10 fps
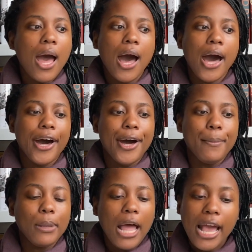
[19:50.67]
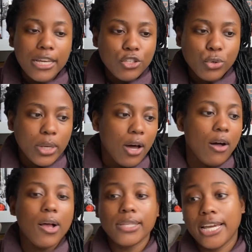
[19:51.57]
I enjoy
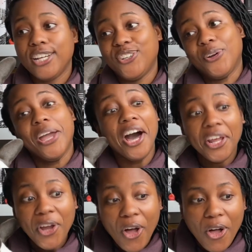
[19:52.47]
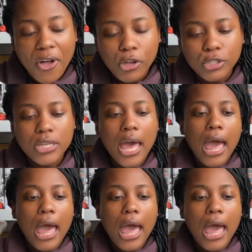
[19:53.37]
hauls, I enjoy unhauls.